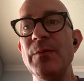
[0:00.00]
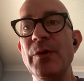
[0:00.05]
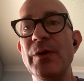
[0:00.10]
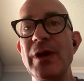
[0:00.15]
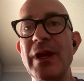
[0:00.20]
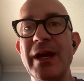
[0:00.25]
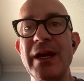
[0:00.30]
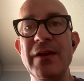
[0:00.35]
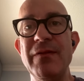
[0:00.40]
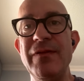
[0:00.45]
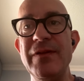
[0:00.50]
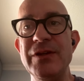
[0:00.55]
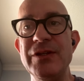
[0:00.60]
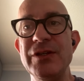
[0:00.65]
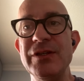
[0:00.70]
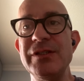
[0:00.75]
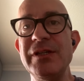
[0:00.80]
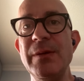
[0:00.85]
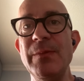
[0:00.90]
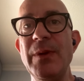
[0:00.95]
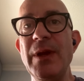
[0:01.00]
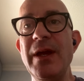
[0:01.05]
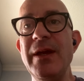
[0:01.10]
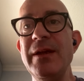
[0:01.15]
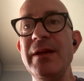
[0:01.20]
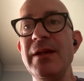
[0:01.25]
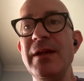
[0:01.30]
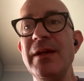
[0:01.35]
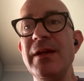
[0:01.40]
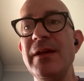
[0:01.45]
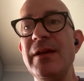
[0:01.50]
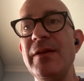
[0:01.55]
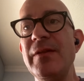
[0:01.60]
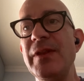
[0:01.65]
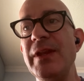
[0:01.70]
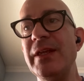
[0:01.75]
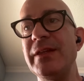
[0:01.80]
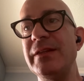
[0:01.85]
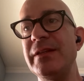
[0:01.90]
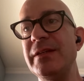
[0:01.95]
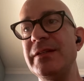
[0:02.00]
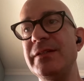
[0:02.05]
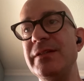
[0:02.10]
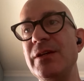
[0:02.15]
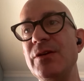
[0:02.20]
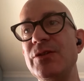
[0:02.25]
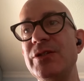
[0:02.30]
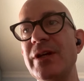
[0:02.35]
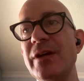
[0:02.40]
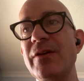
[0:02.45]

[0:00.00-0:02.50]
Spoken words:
more like an efficiency play. This new